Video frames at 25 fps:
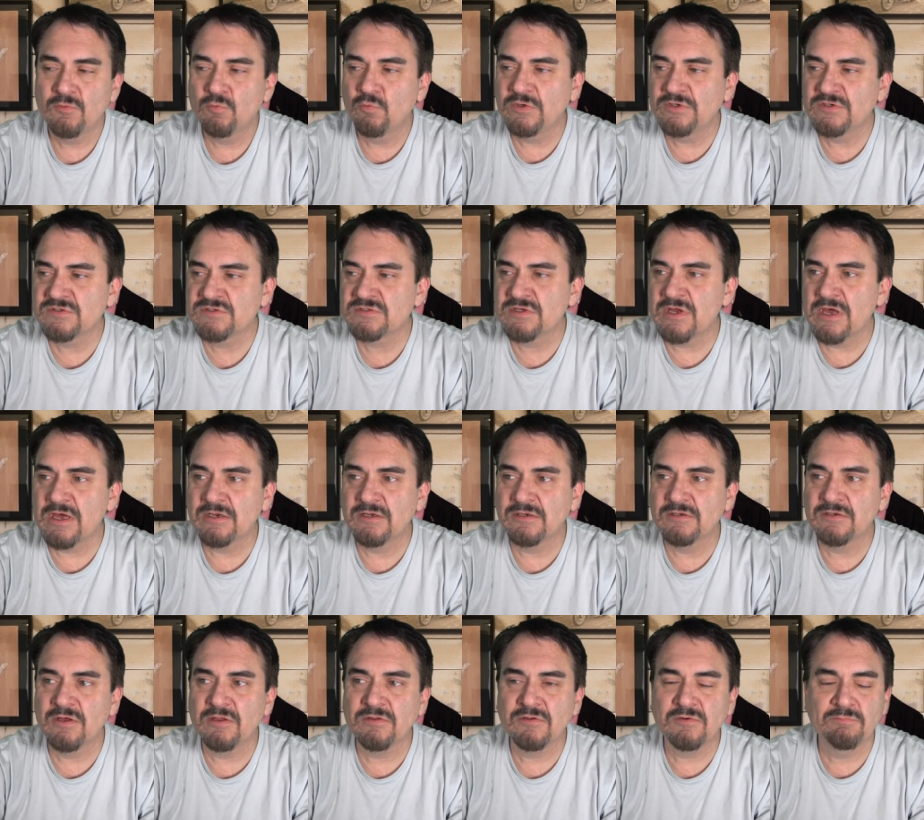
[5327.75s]
We just got
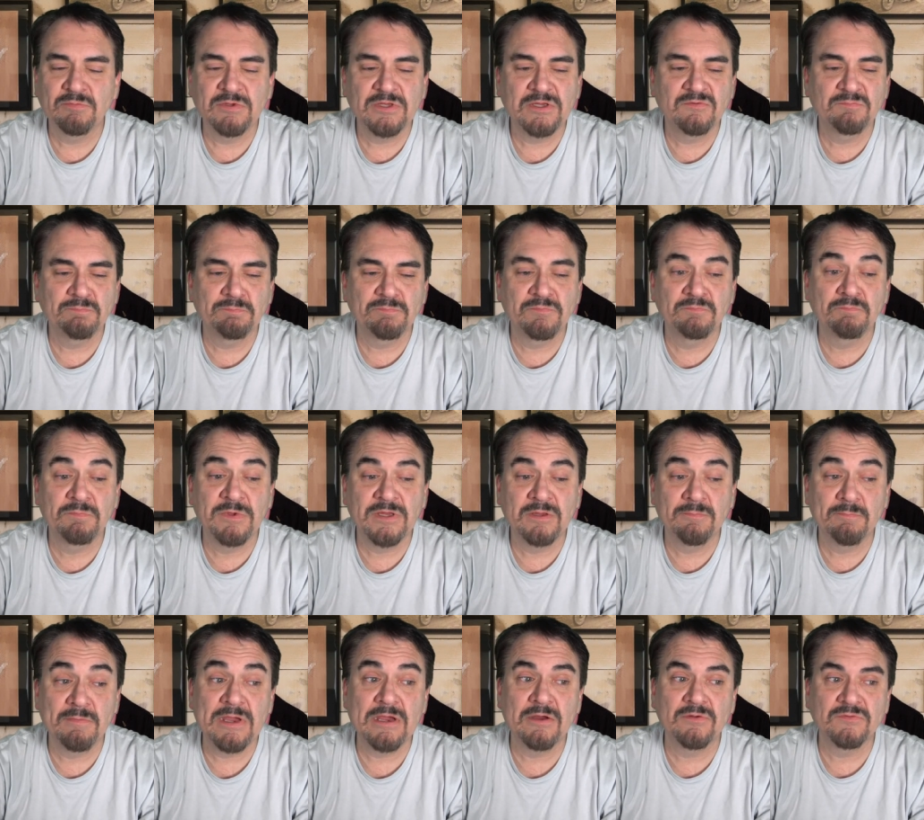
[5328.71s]
another big
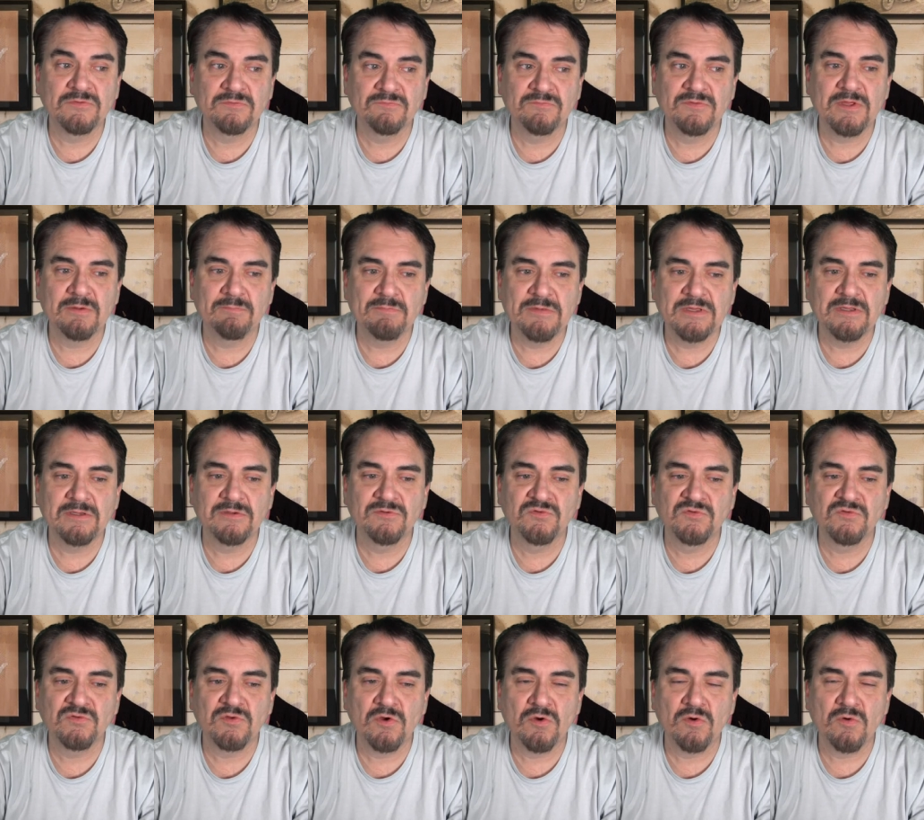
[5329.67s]
amount of them in,
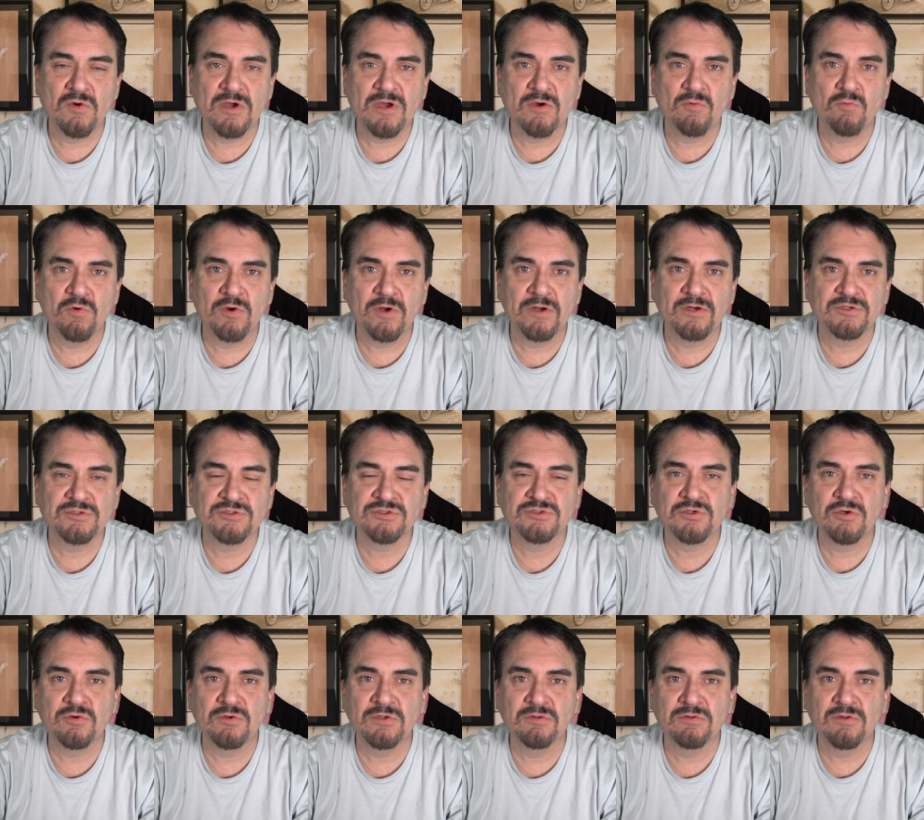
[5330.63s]
so we're going to
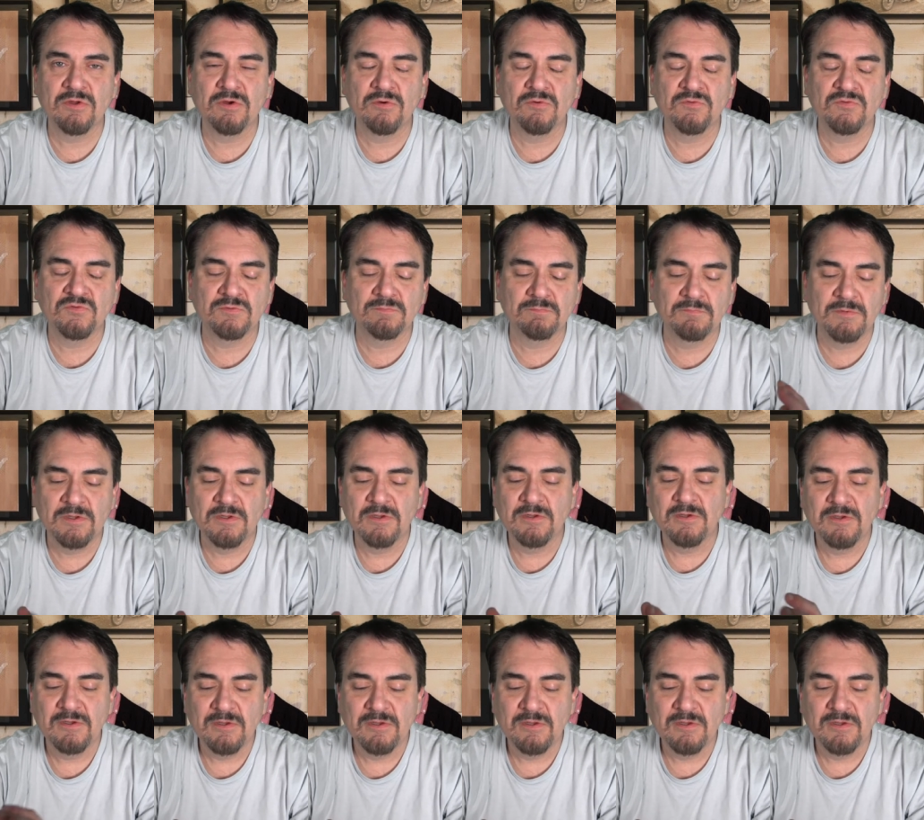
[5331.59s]
show you those, and